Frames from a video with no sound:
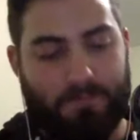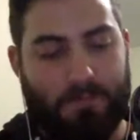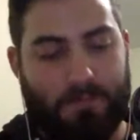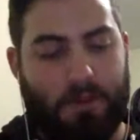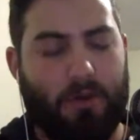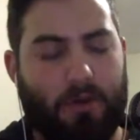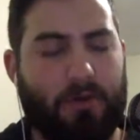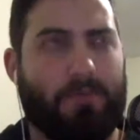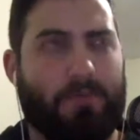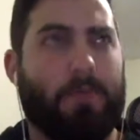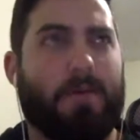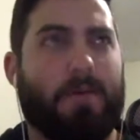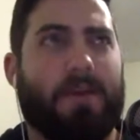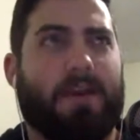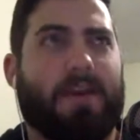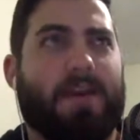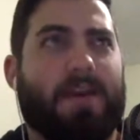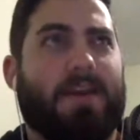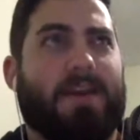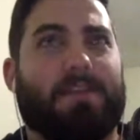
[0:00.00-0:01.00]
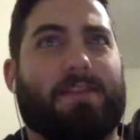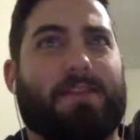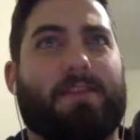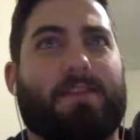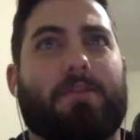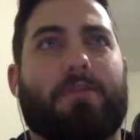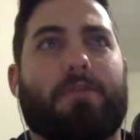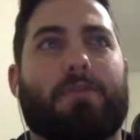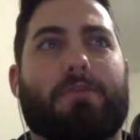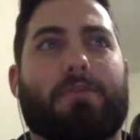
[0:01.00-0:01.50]
Or if we want to connect
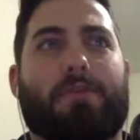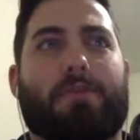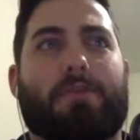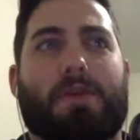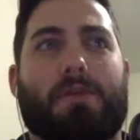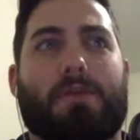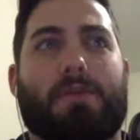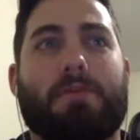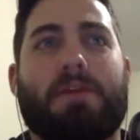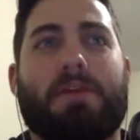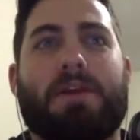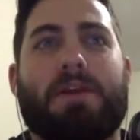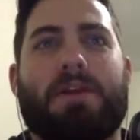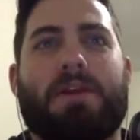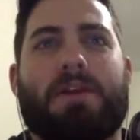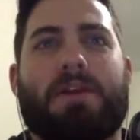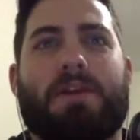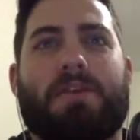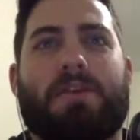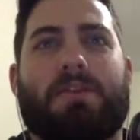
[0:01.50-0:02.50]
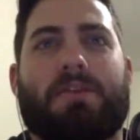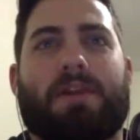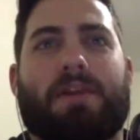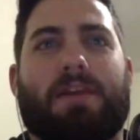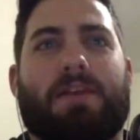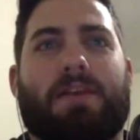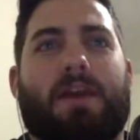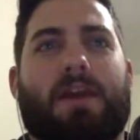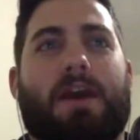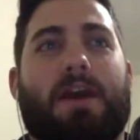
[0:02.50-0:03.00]
to different
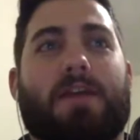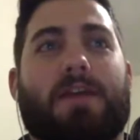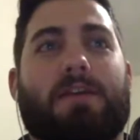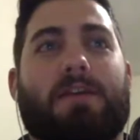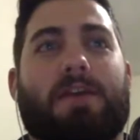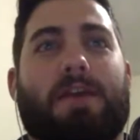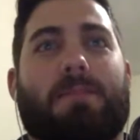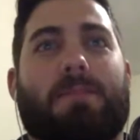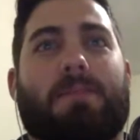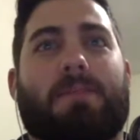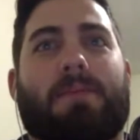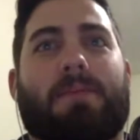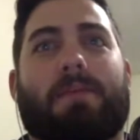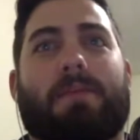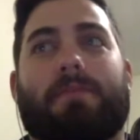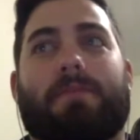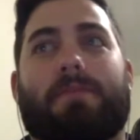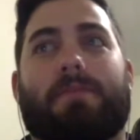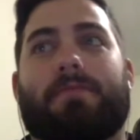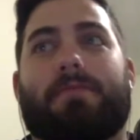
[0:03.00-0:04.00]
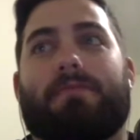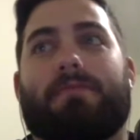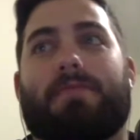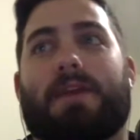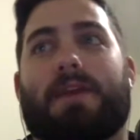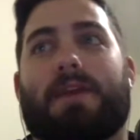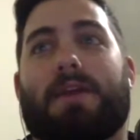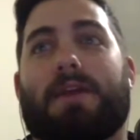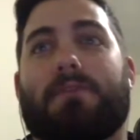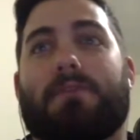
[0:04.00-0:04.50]
types of
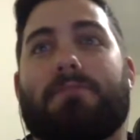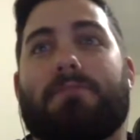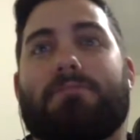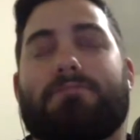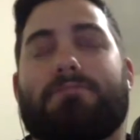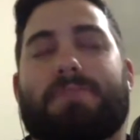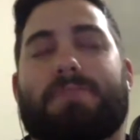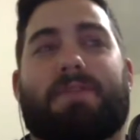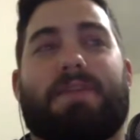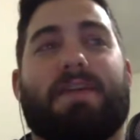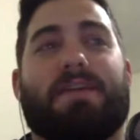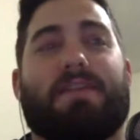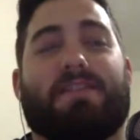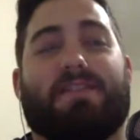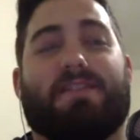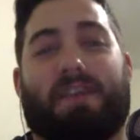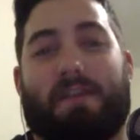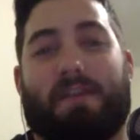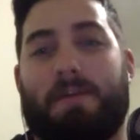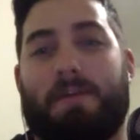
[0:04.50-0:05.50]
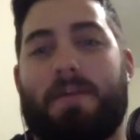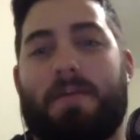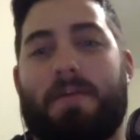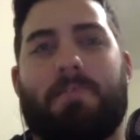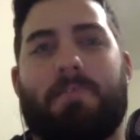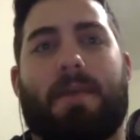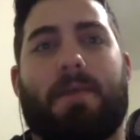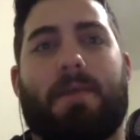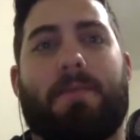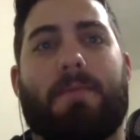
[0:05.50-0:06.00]
devices, like
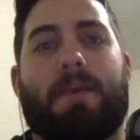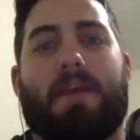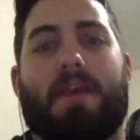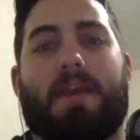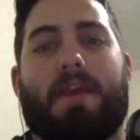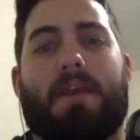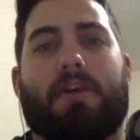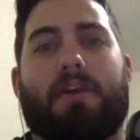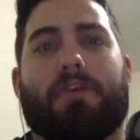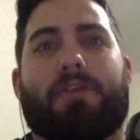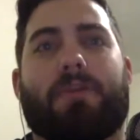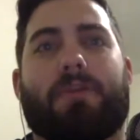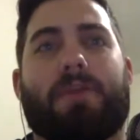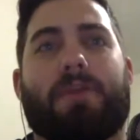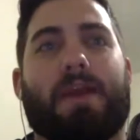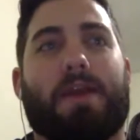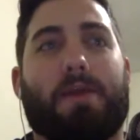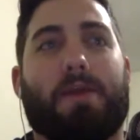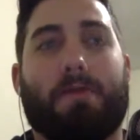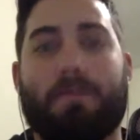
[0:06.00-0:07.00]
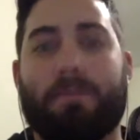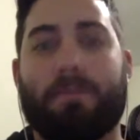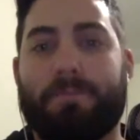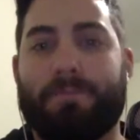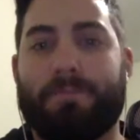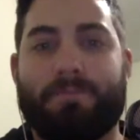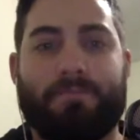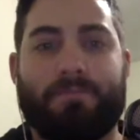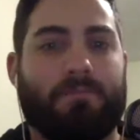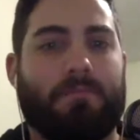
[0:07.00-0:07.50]
maybe an Arduino,
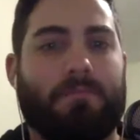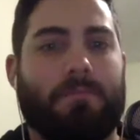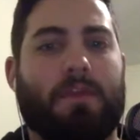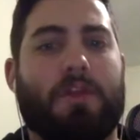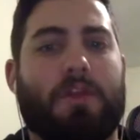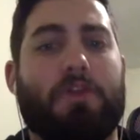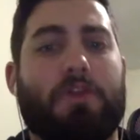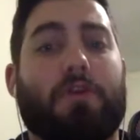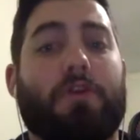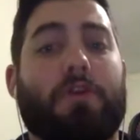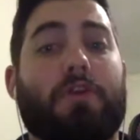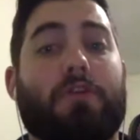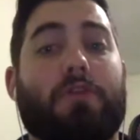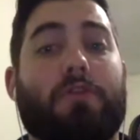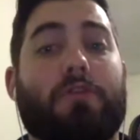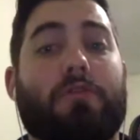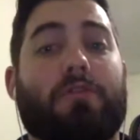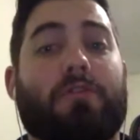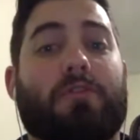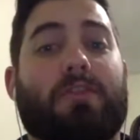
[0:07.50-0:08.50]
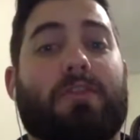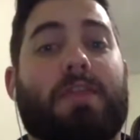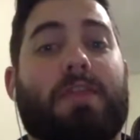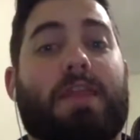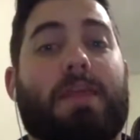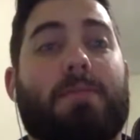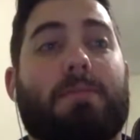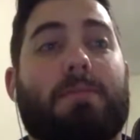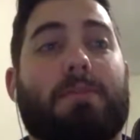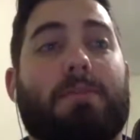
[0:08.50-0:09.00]
you can use
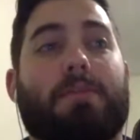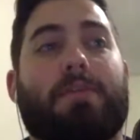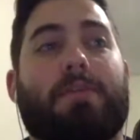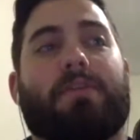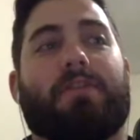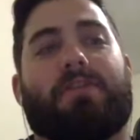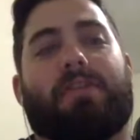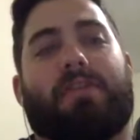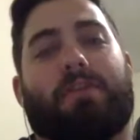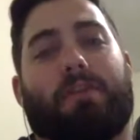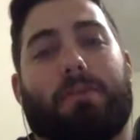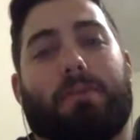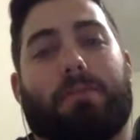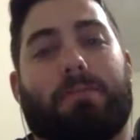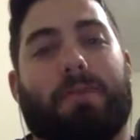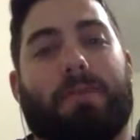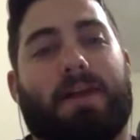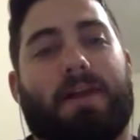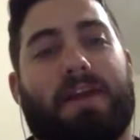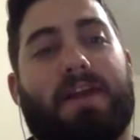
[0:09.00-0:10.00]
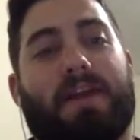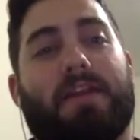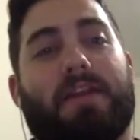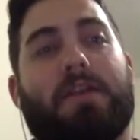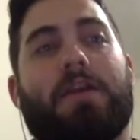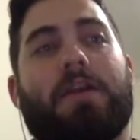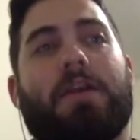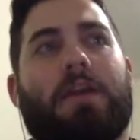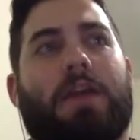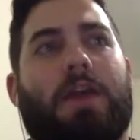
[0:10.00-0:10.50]
the Bluetooth serial plugin
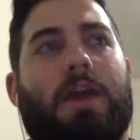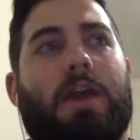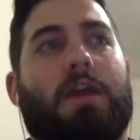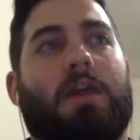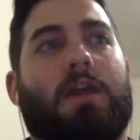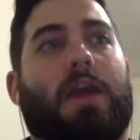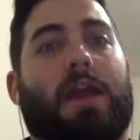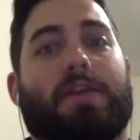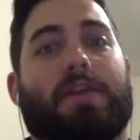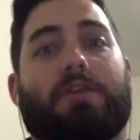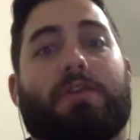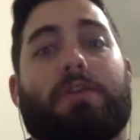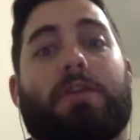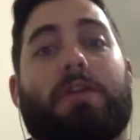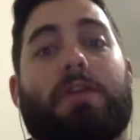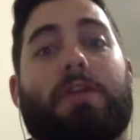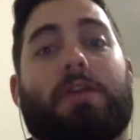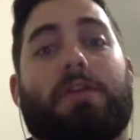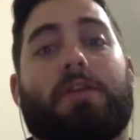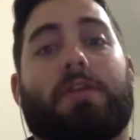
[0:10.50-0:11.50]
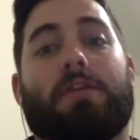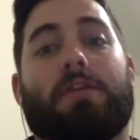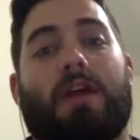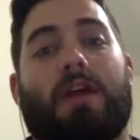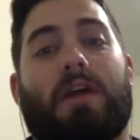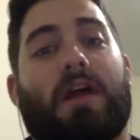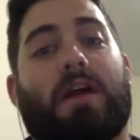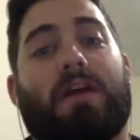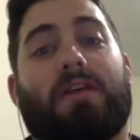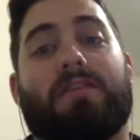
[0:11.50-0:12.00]
and actually
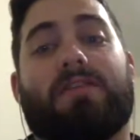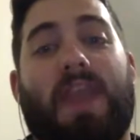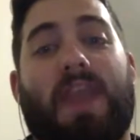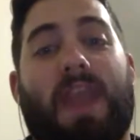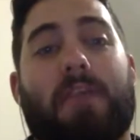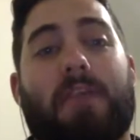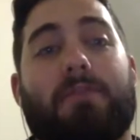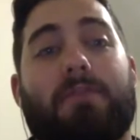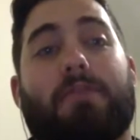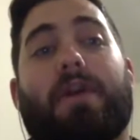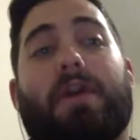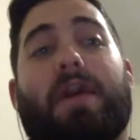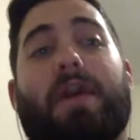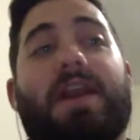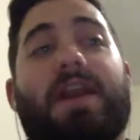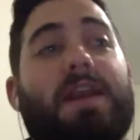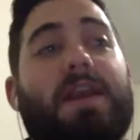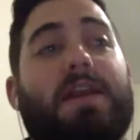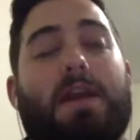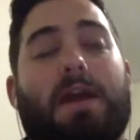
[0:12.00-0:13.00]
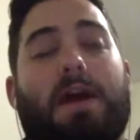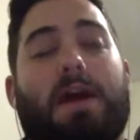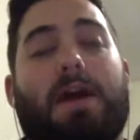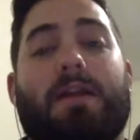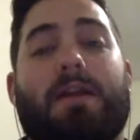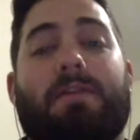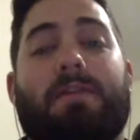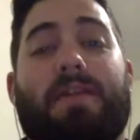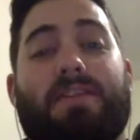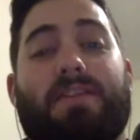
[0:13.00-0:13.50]
scan for any
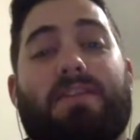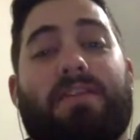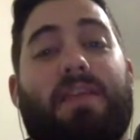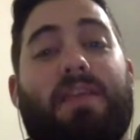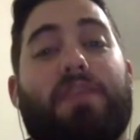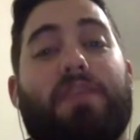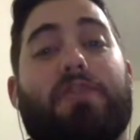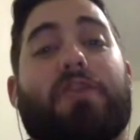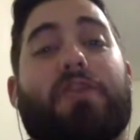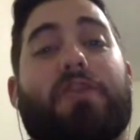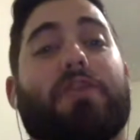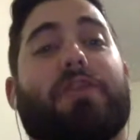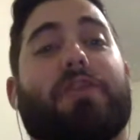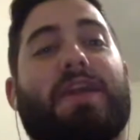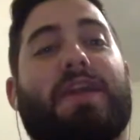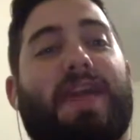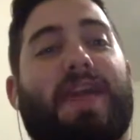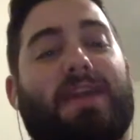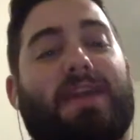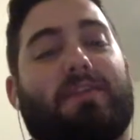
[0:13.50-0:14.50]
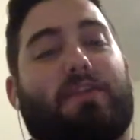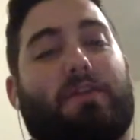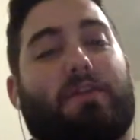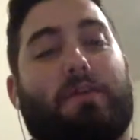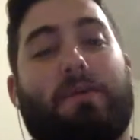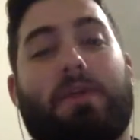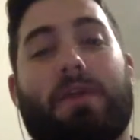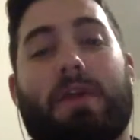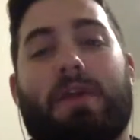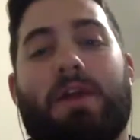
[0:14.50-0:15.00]
devices that you could connect
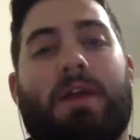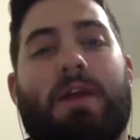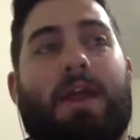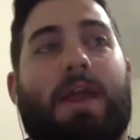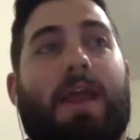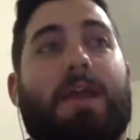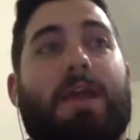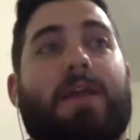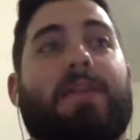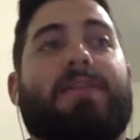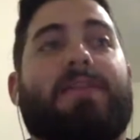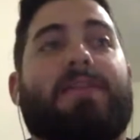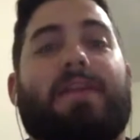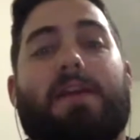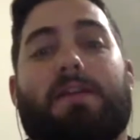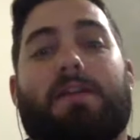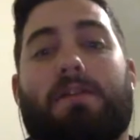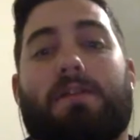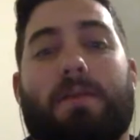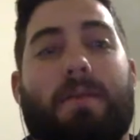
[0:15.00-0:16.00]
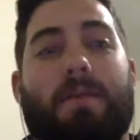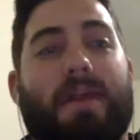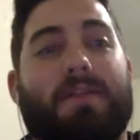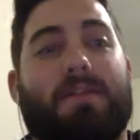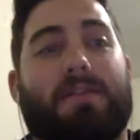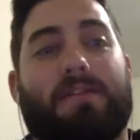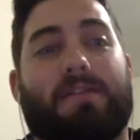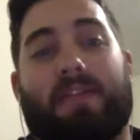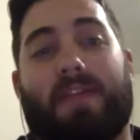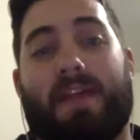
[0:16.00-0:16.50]
to and send
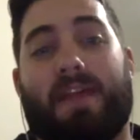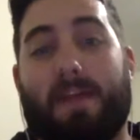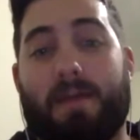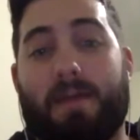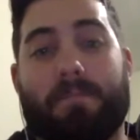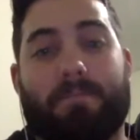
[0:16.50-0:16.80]
commands to that.